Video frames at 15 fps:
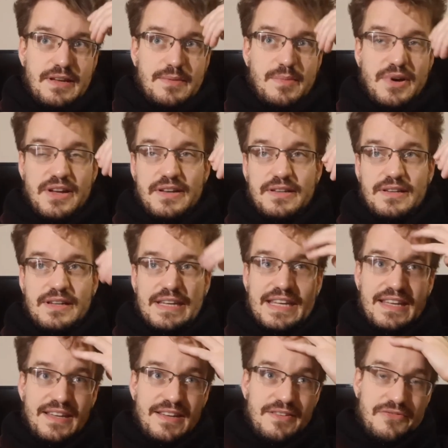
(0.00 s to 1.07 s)
But
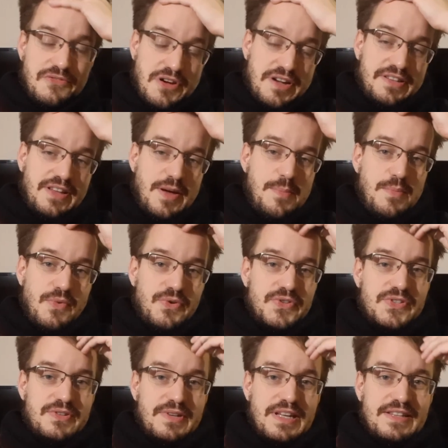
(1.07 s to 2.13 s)
he fucked up
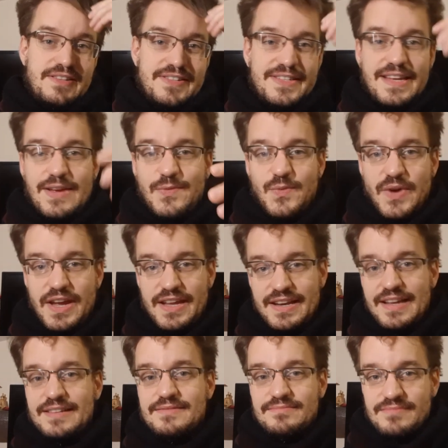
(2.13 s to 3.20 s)
mostly the same way
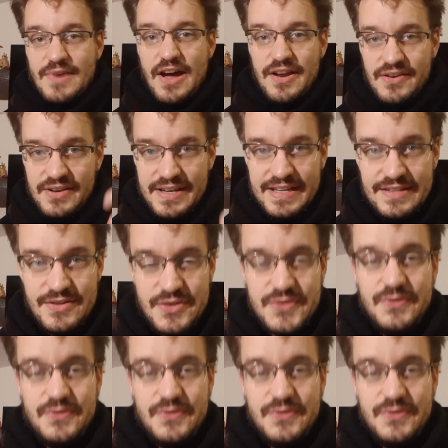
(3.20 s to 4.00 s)
that other leaders